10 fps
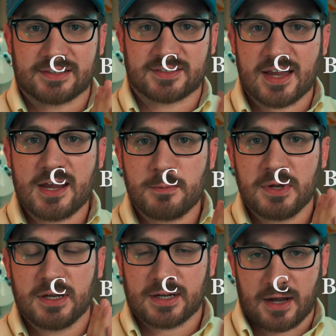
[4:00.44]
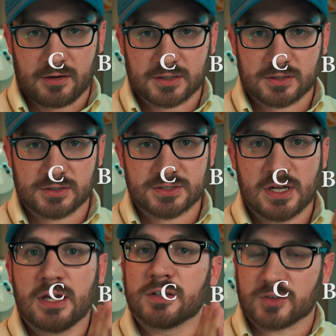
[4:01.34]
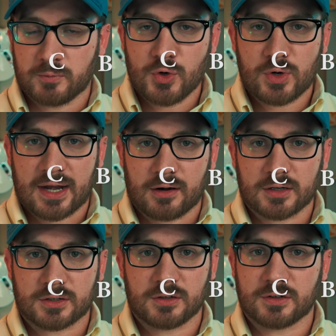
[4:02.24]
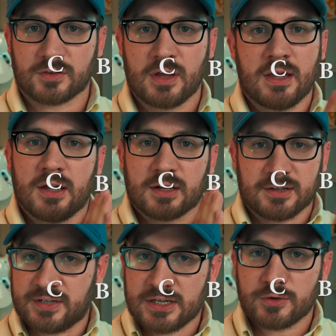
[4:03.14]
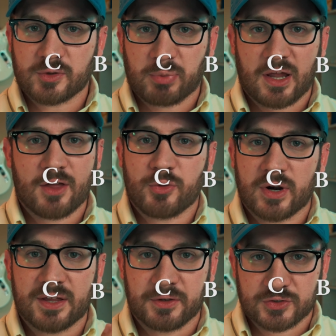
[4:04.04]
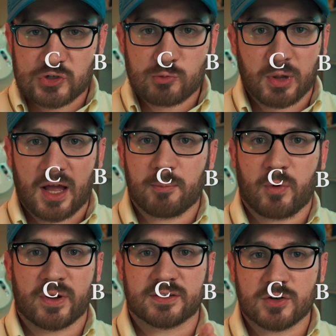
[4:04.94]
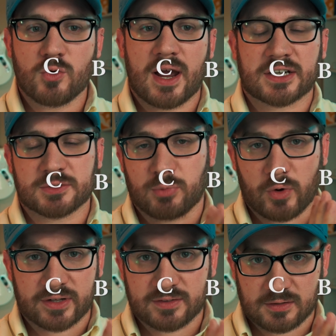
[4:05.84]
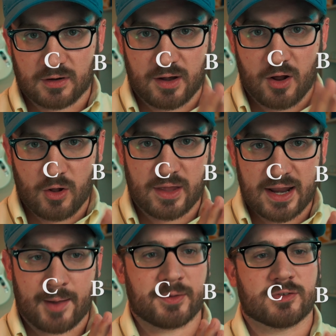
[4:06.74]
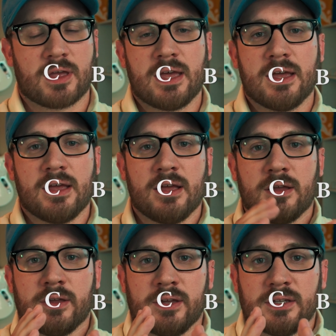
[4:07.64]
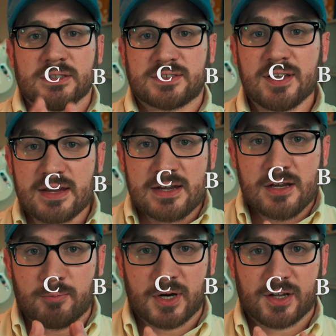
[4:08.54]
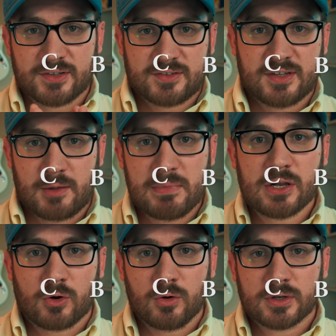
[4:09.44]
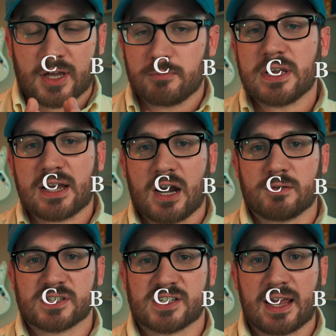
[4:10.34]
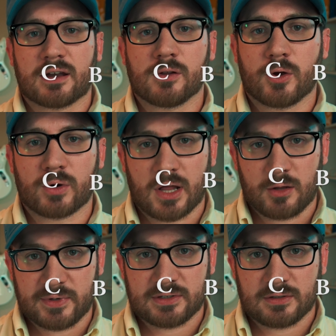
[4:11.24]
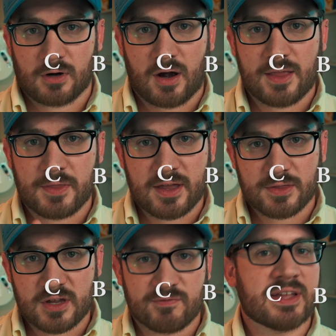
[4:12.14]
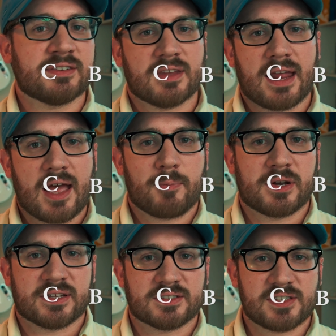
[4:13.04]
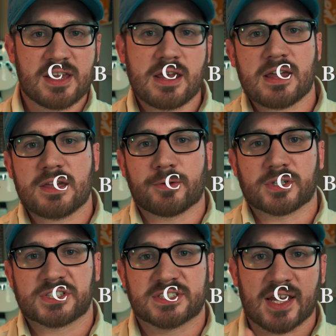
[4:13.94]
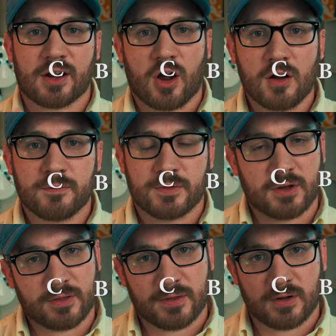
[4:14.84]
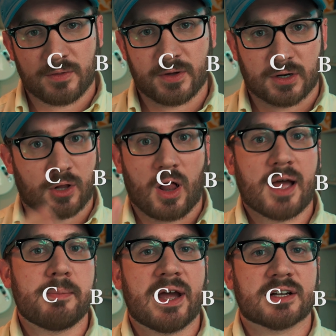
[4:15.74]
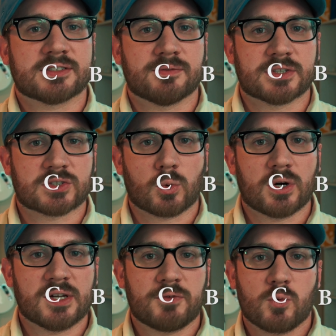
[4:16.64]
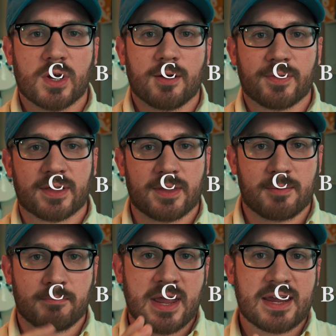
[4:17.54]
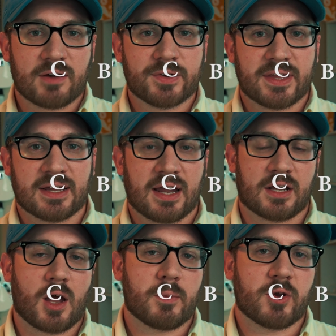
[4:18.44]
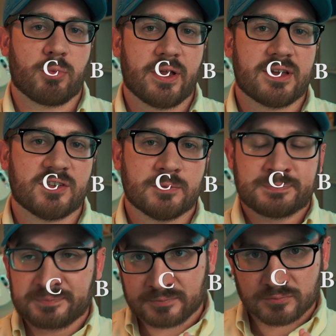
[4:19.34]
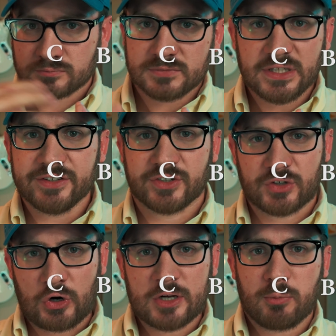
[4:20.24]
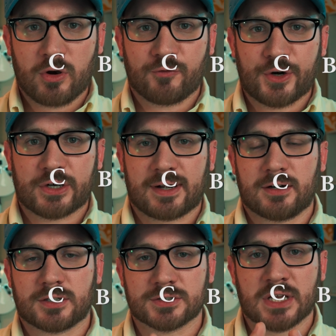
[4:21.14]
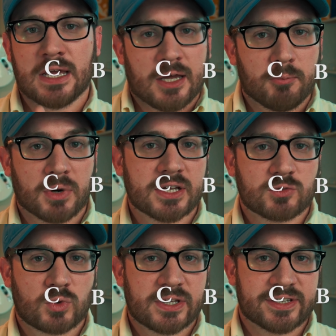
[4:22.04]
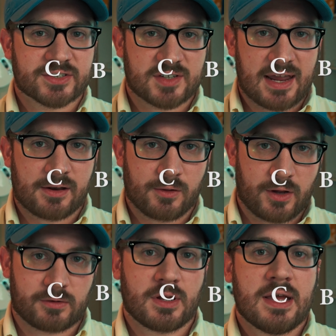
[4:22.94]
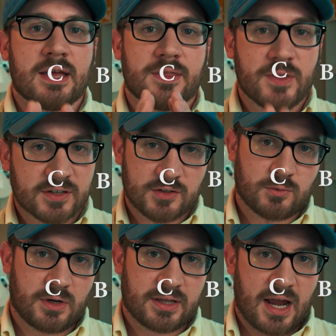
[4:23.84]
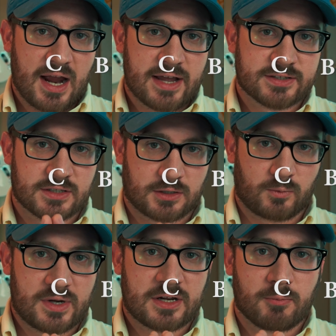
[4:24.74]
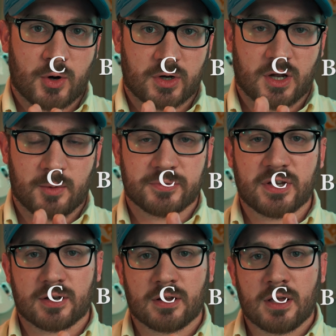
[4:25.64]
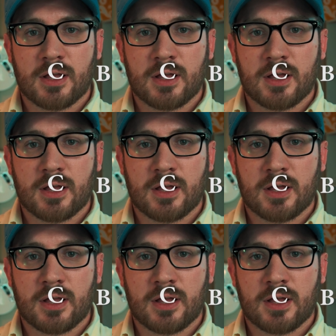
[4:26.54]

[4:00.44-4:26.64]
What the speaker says: the same characters, some new characters, continues a plot thread, there's new plot points, new action points, all right, all that happens. C, because it's in the middle, can be kind of a standalone element. All right, the events that happen in C either set off the climax of the story, if you will. They make everything kind of come into place. It's a turning point for your characters, but it's really a standalone. This is where the chiastic or ring component comes in.